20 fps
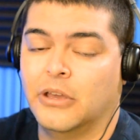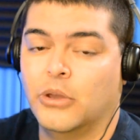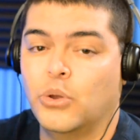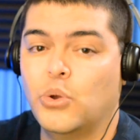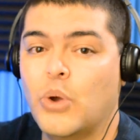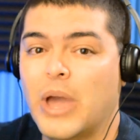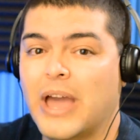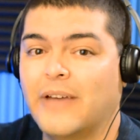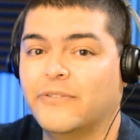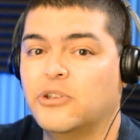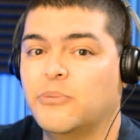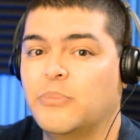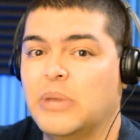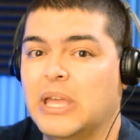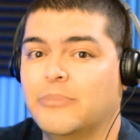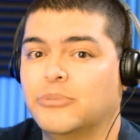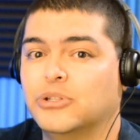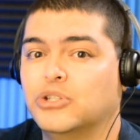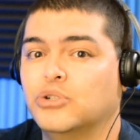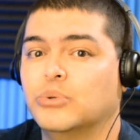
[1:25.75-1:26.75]
You have to be
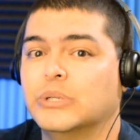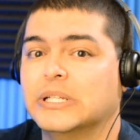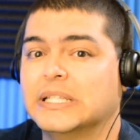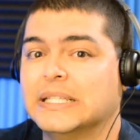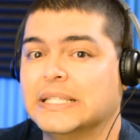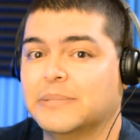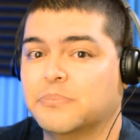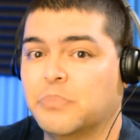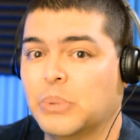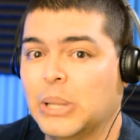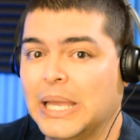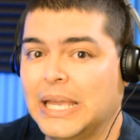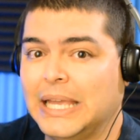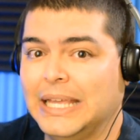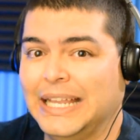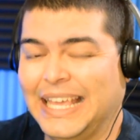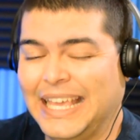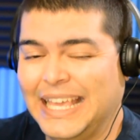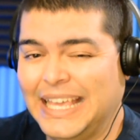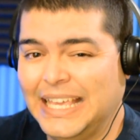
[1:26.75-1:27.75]
able to
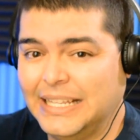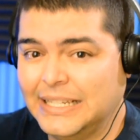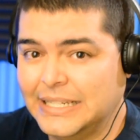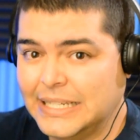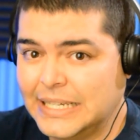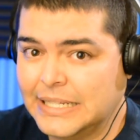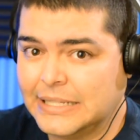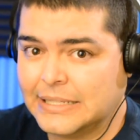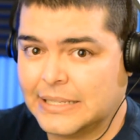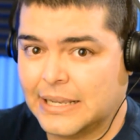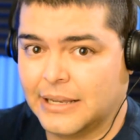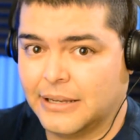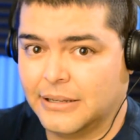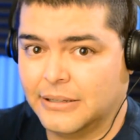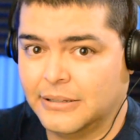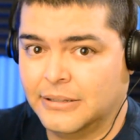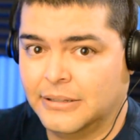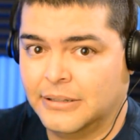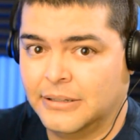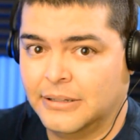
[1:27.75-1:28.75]
explain in detail
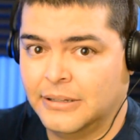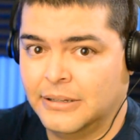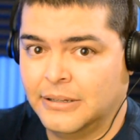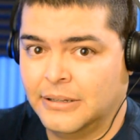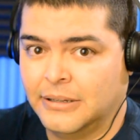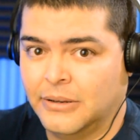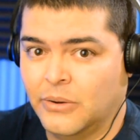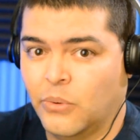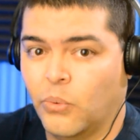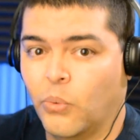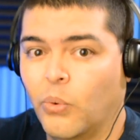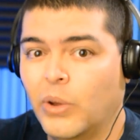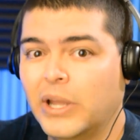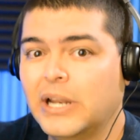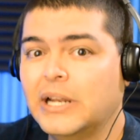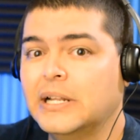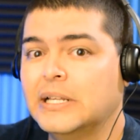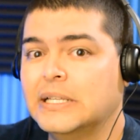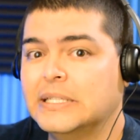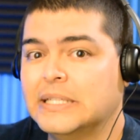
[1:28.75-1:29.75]
what
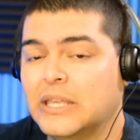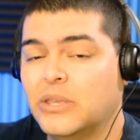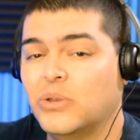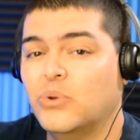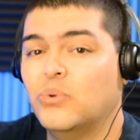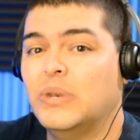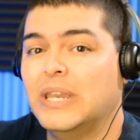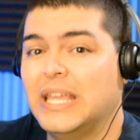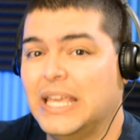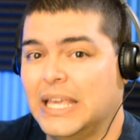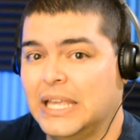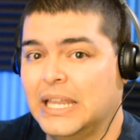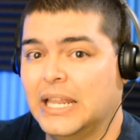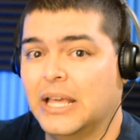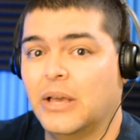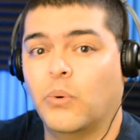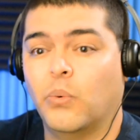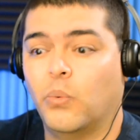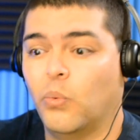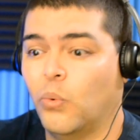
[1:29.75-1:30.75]
it is that you need,
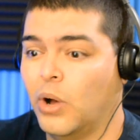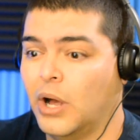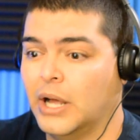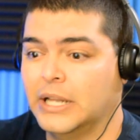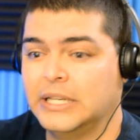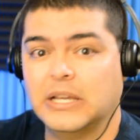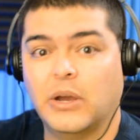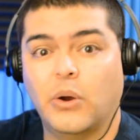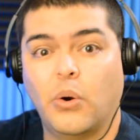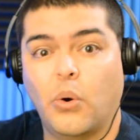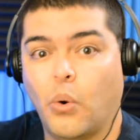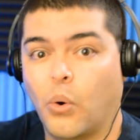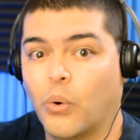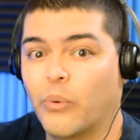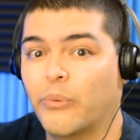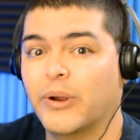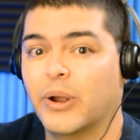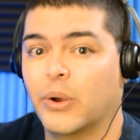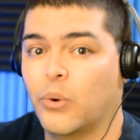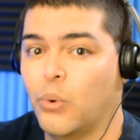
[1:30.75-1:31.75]
want, or
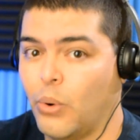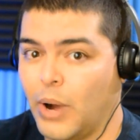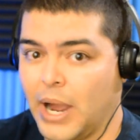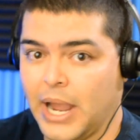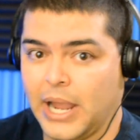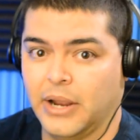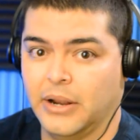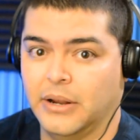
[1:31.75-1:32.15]
require.